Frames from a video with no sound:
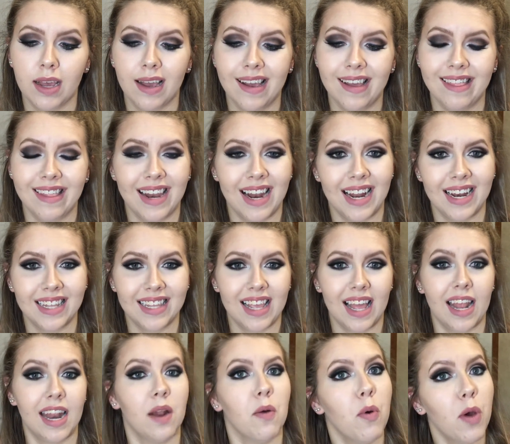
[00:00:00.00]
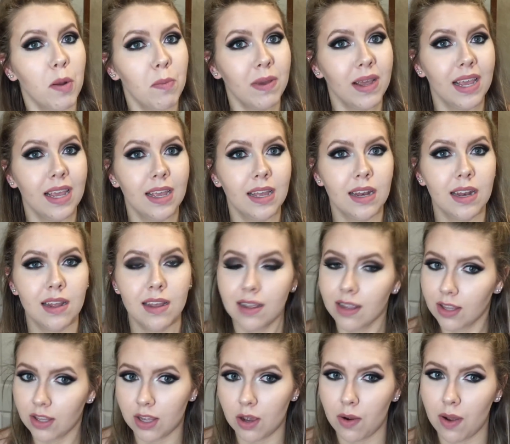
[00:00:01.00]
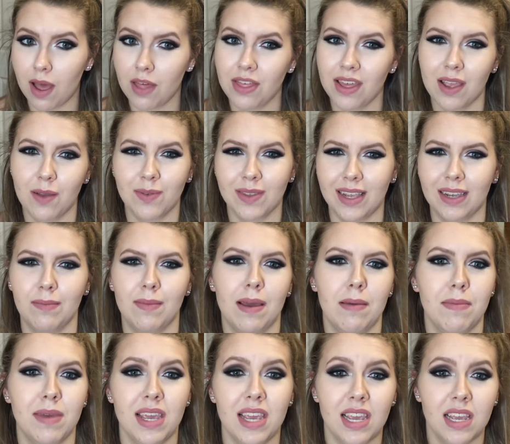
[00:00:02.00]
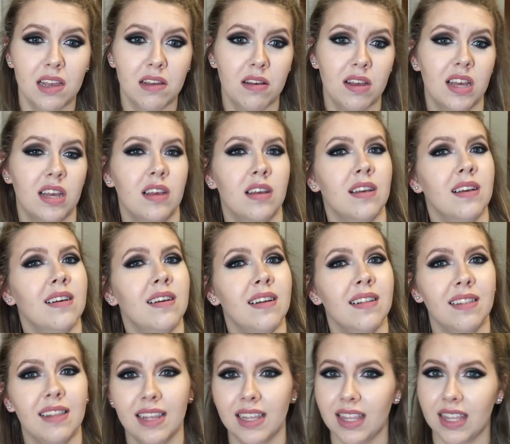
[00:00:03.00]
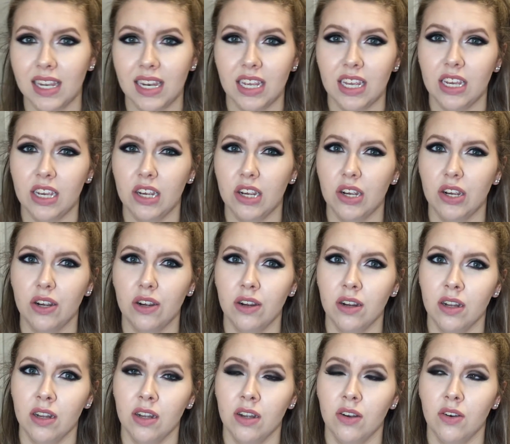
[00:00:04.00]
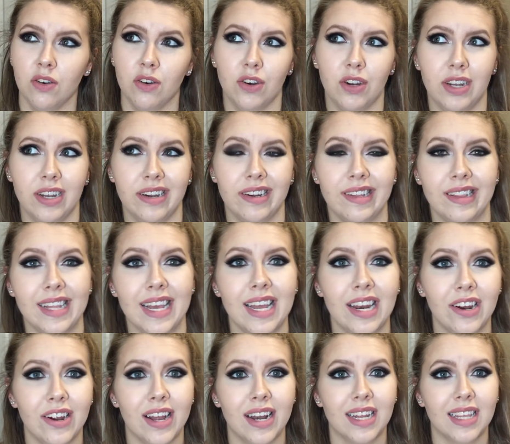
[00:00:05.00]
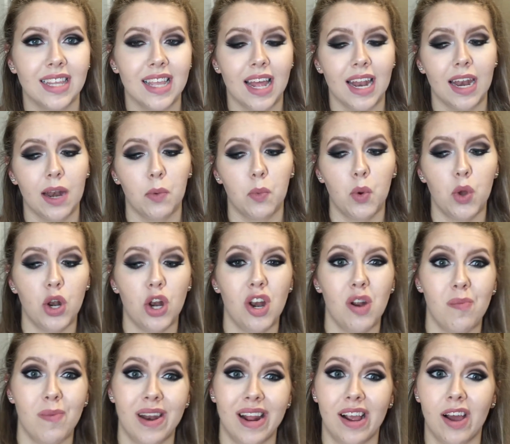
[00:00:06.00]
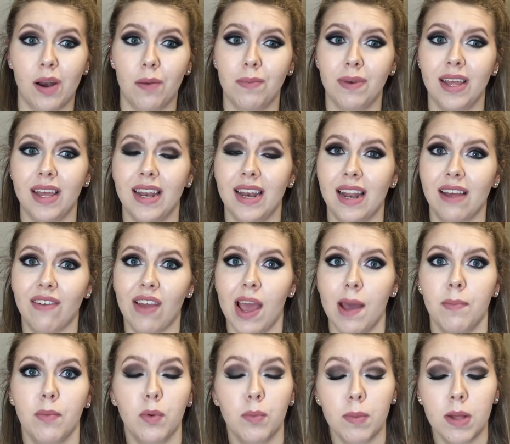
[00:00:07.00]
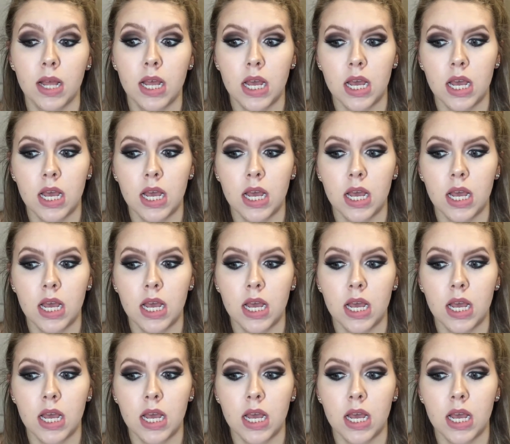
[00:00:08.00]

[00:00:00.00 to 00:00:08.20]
And then I decided I want them again, so I think it was maybe less than a year or a year later, I decided I wanted them, and I got them done and I kept them.